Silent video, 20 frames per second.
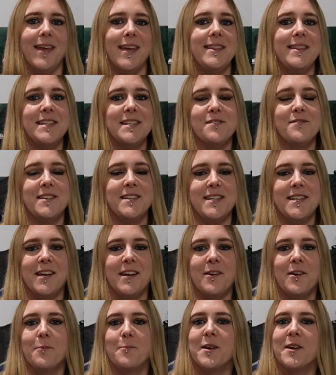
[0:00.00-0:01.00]
In this
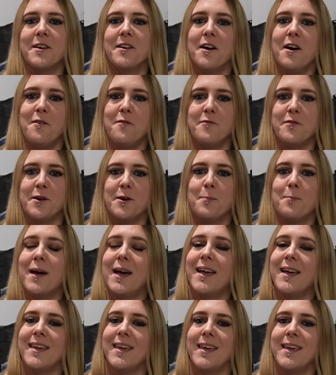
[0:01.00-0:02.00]
video I'm going to cover
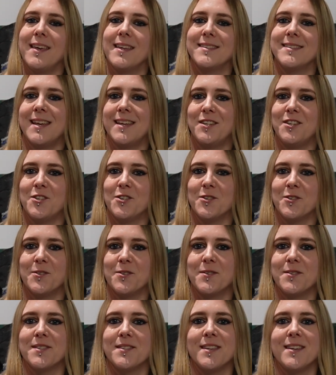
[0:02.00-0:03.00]
packing
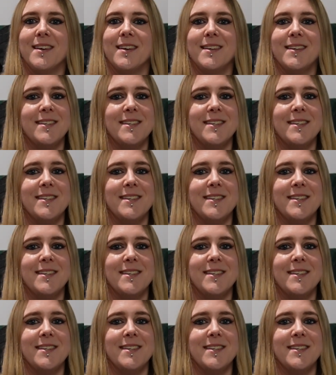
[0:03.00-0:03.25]
essentials,